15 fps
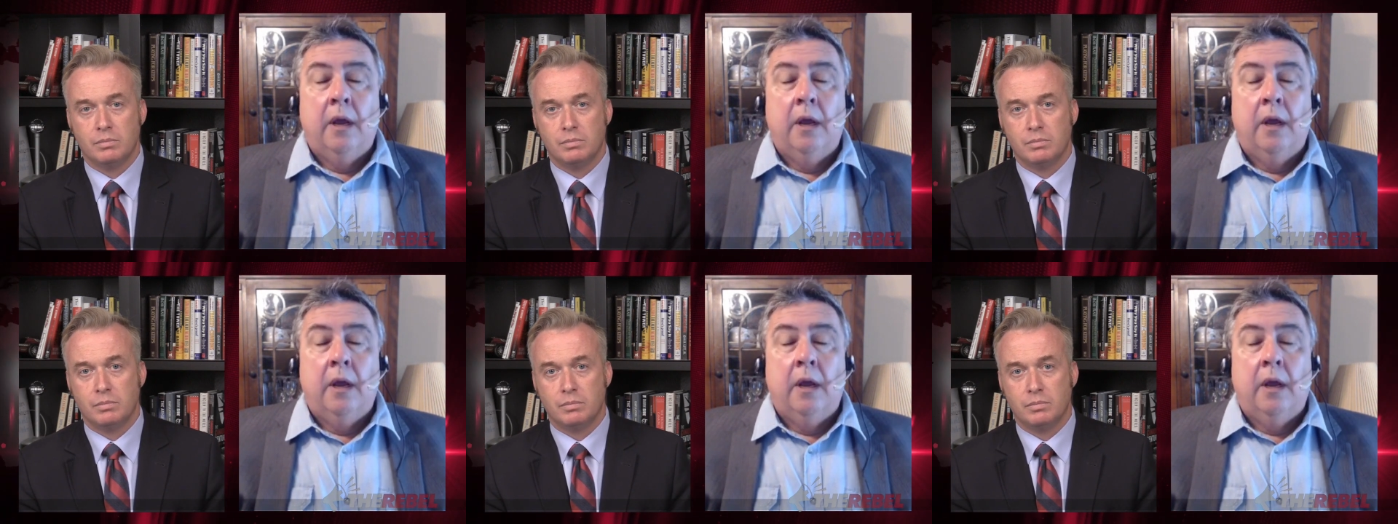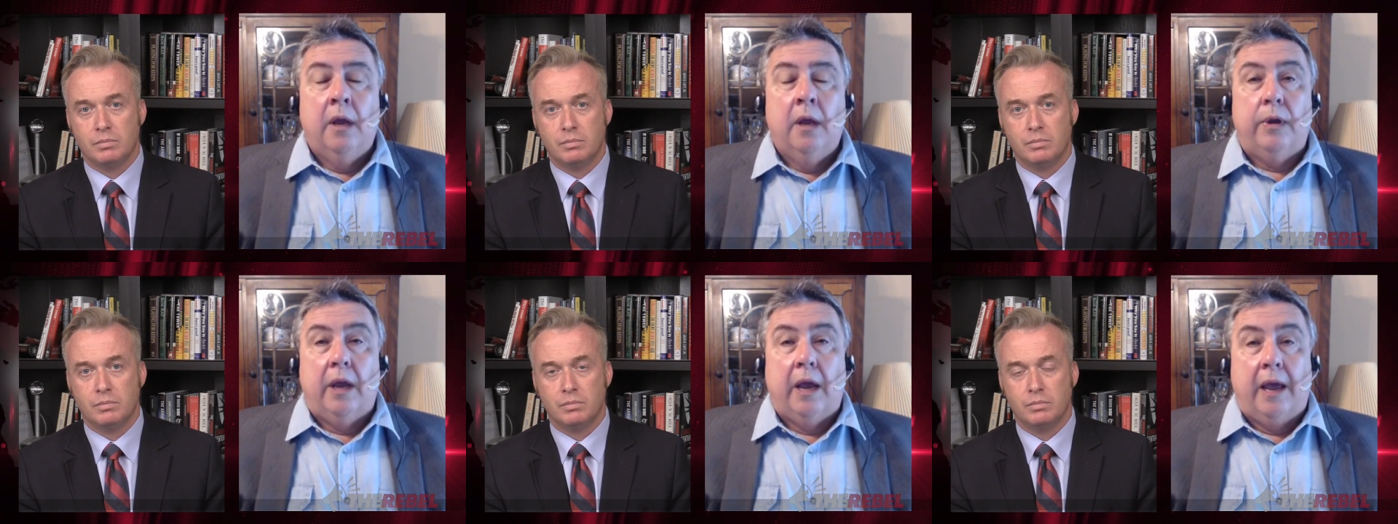Speaker 1: Uh,
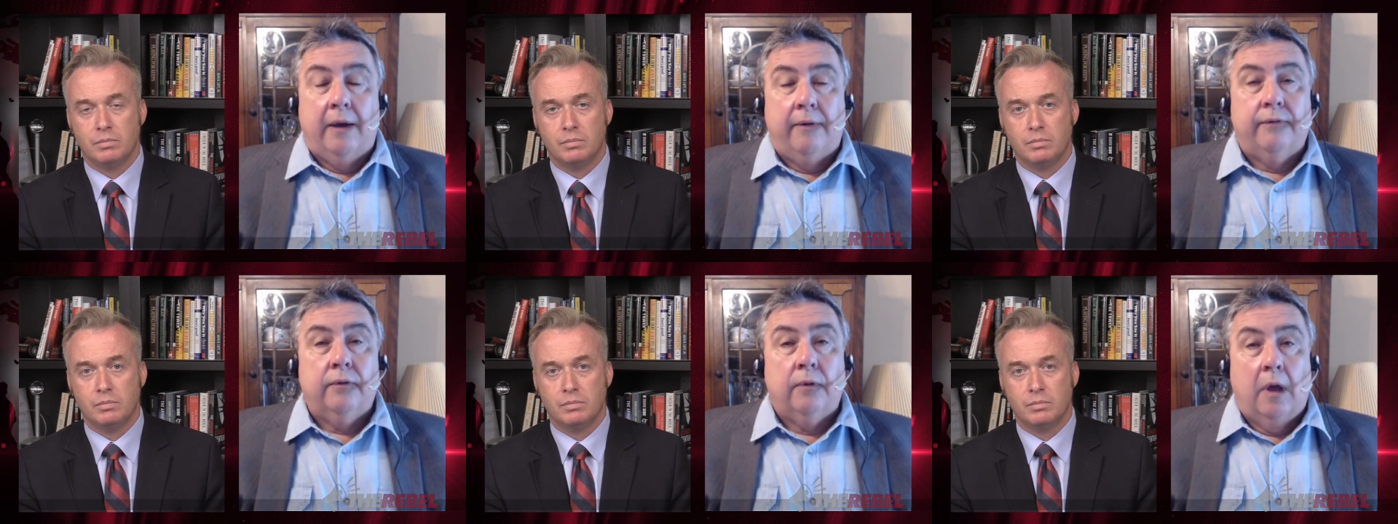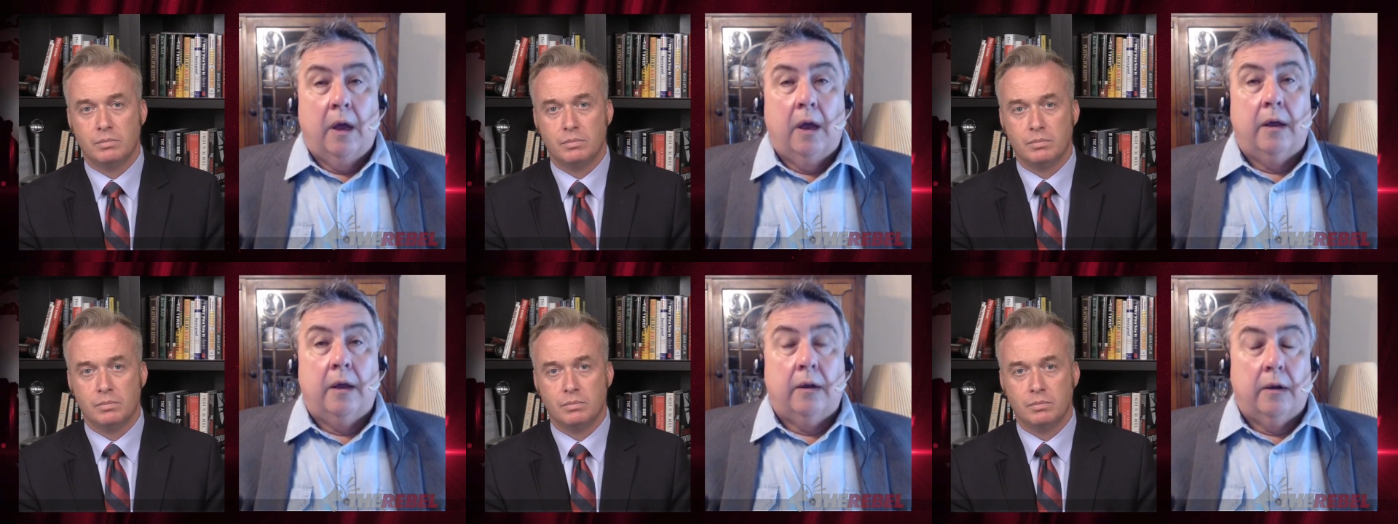we have
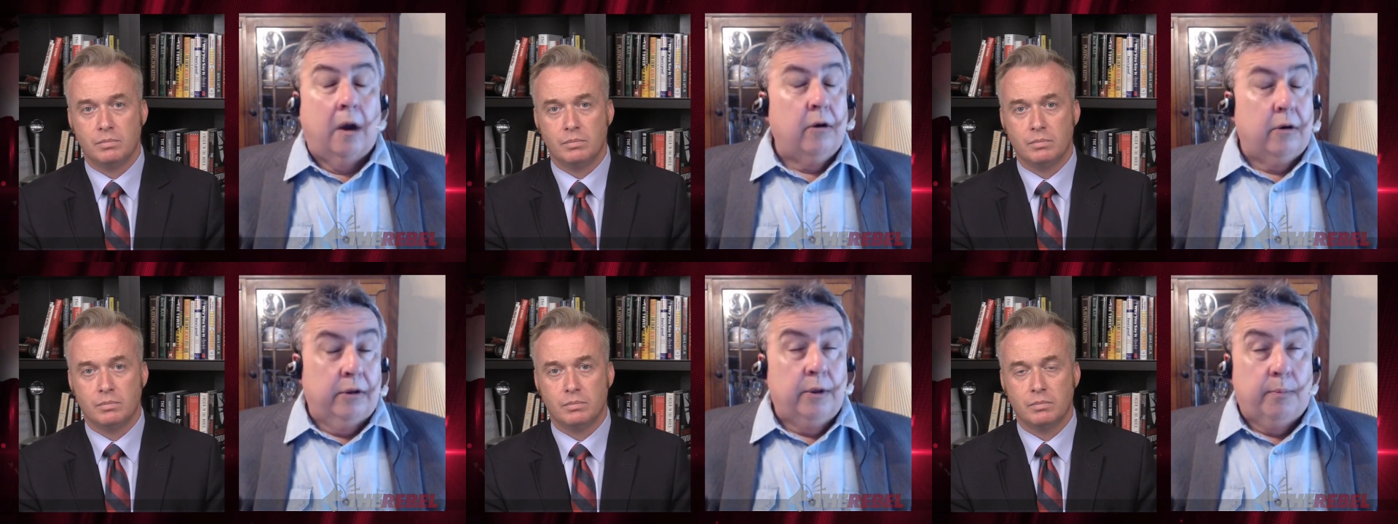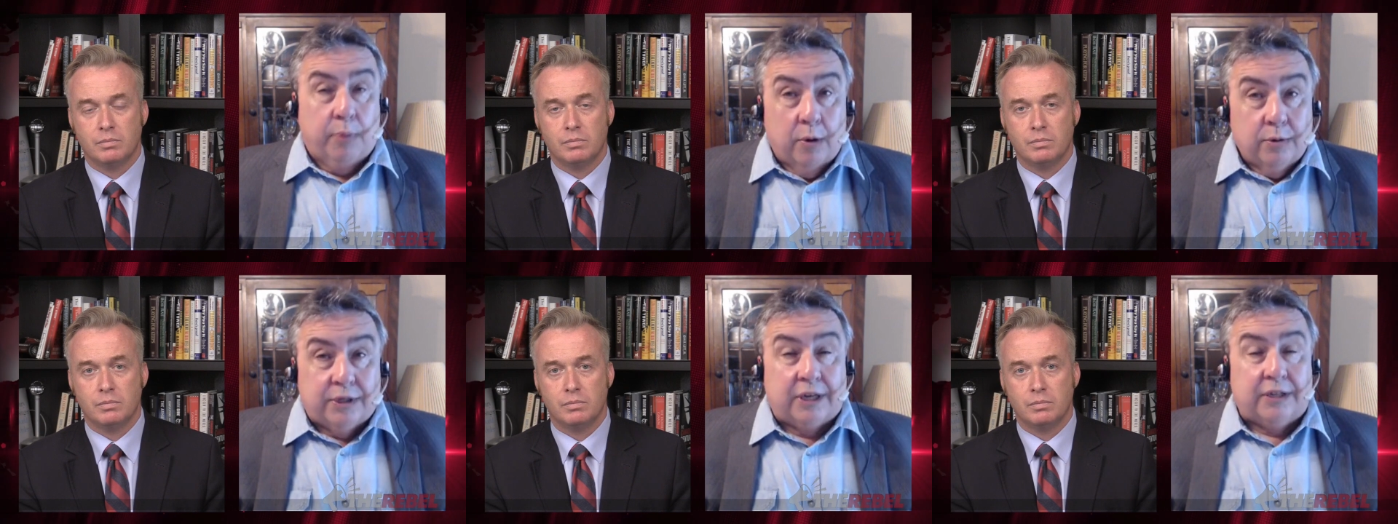uh, are in the
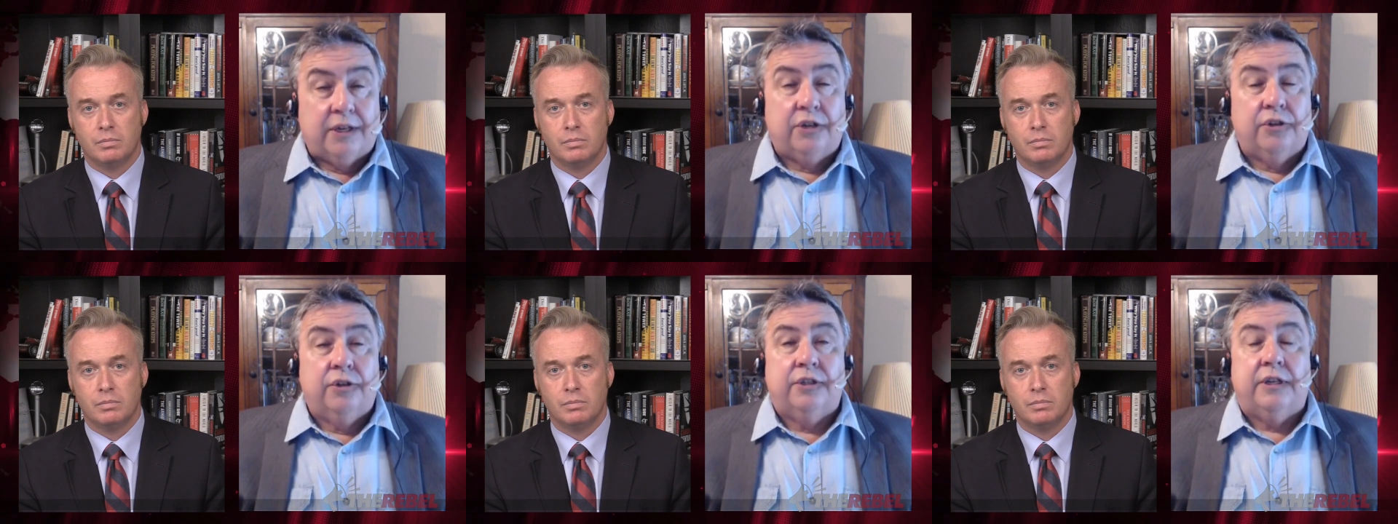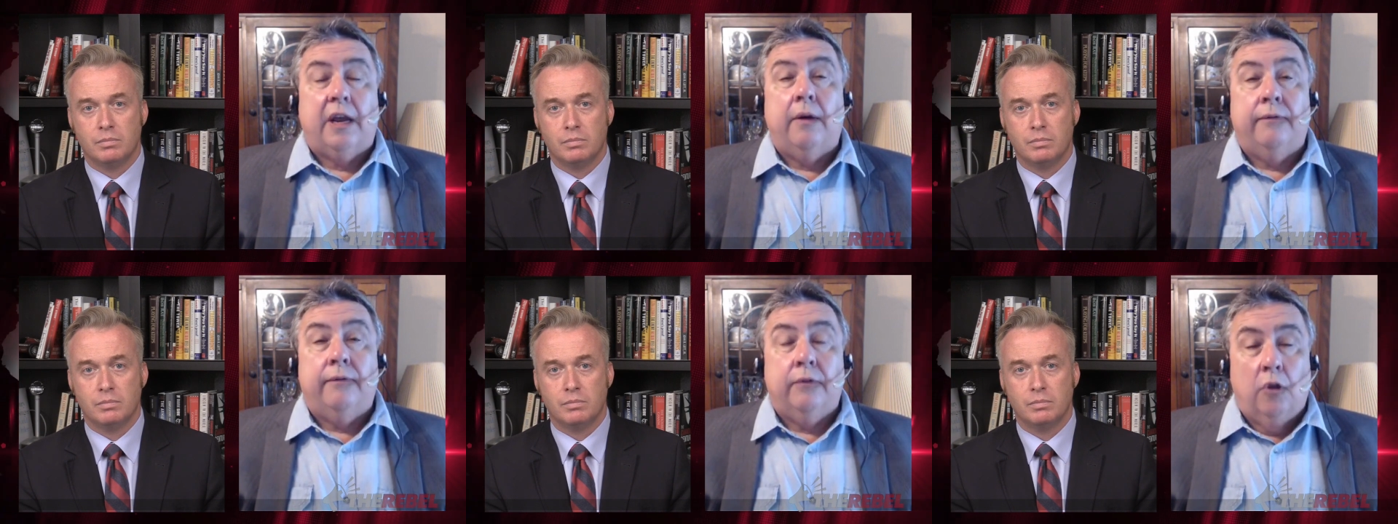process, I should say,
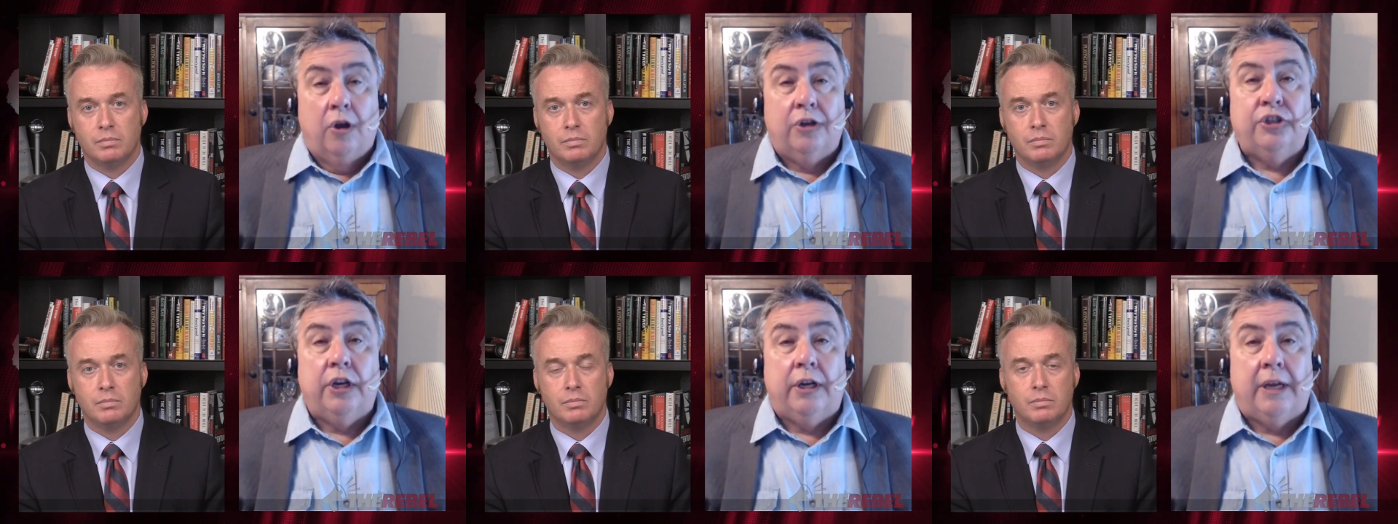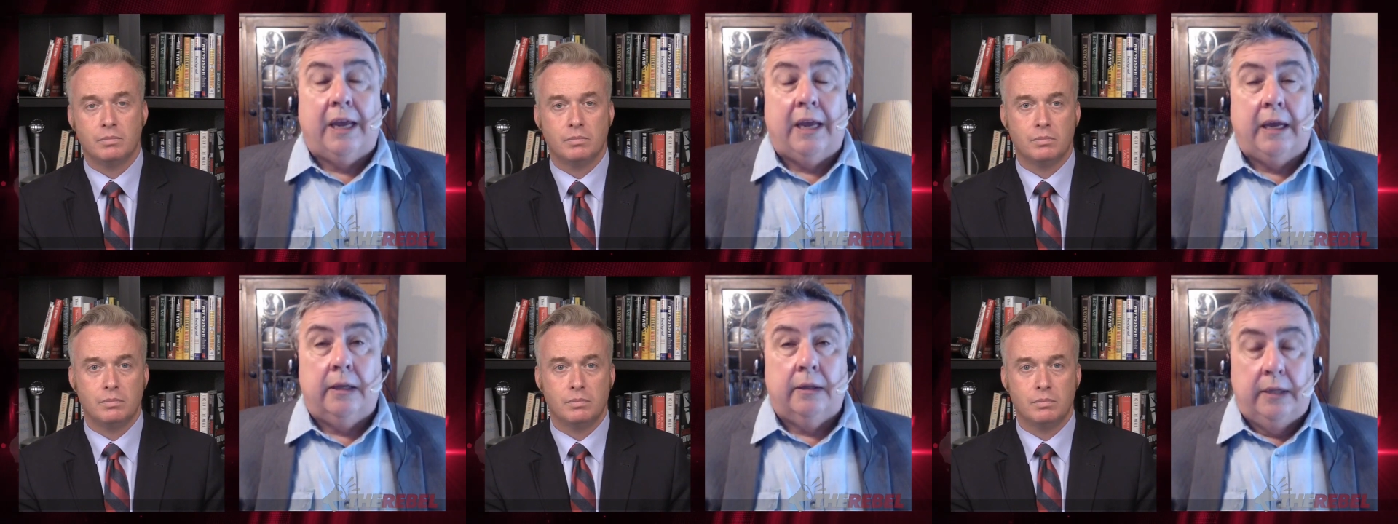of launching
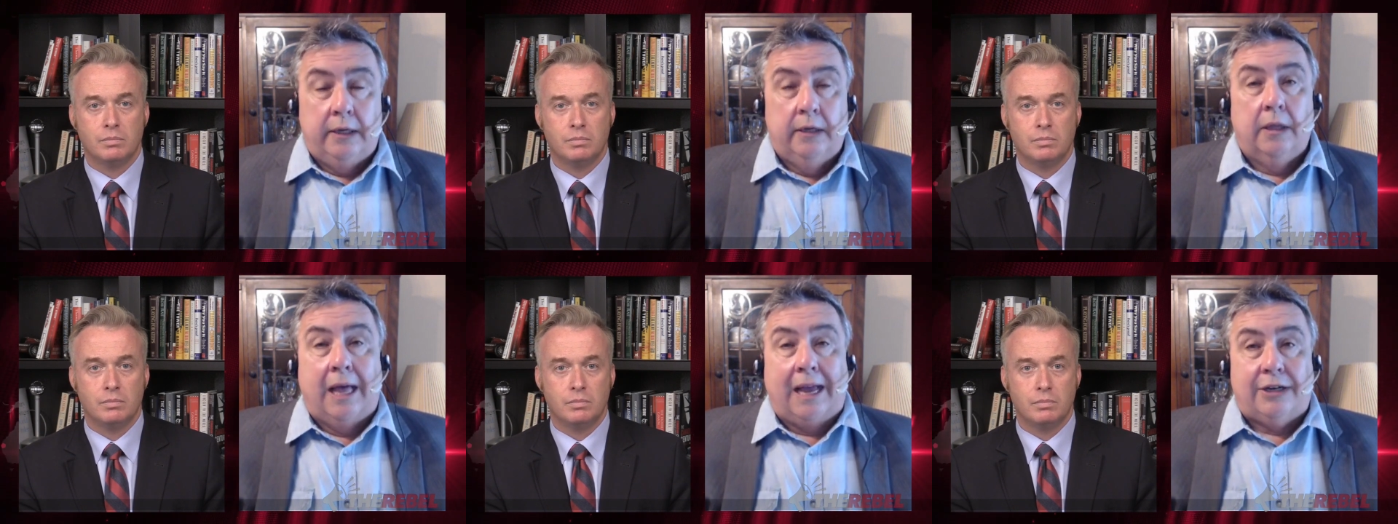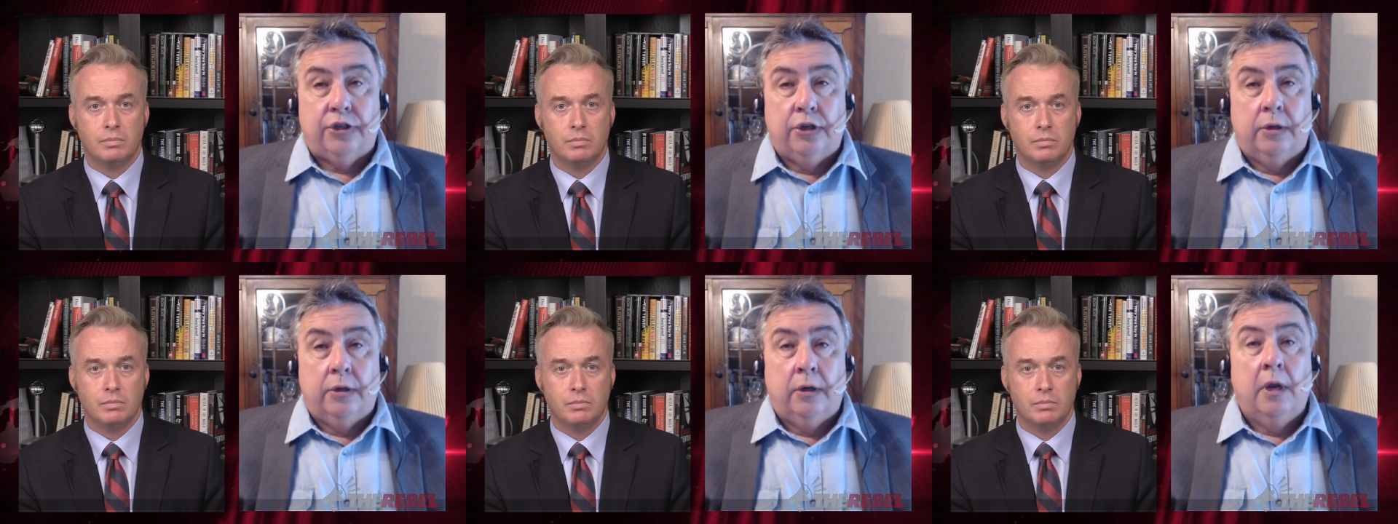a legal action